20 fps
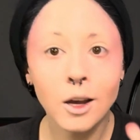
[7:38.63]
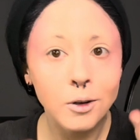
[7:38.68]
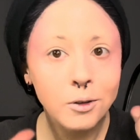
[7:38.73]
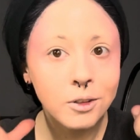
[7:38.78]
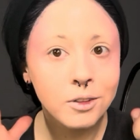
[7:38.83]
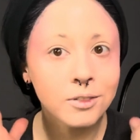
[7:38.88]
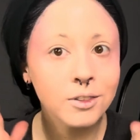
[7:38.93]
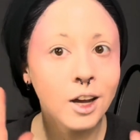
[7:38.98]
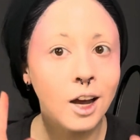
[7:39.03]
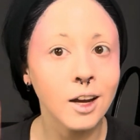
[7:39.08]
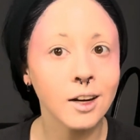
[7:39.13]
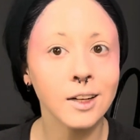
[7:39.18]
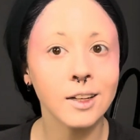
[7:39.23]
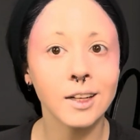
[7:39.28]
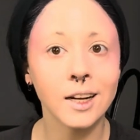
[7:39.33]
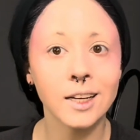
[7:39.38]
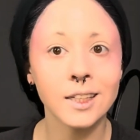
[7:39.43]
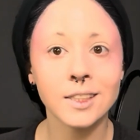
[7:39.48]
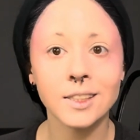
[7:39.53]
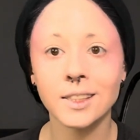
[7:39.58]
we've got it
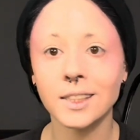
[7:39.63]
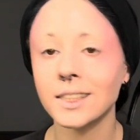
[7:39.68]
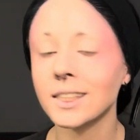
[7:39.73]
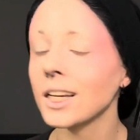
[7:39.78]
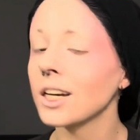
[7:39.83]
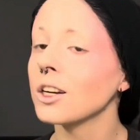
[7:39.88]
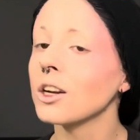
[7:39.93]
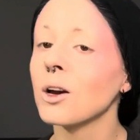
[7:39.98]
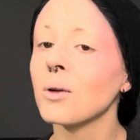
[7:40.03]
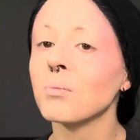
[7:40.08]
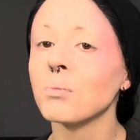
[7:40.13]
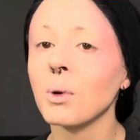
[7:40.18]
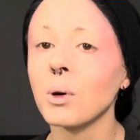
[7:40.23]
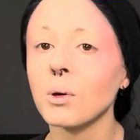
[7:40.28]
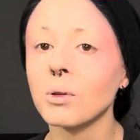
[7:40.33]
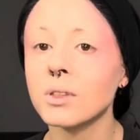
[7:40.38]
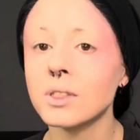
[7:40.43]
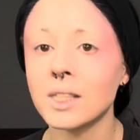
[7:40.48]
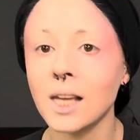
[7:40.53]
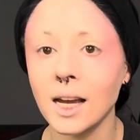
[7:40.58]
nicely done on
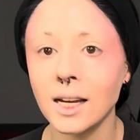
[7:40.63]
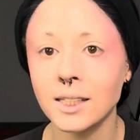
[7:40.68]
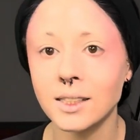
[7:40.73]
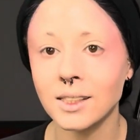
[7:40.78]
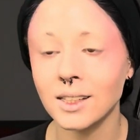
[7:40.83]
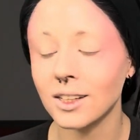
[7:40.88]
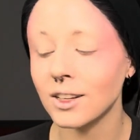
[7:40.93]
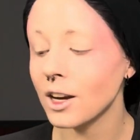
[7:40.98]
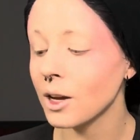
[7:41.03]
both sides here.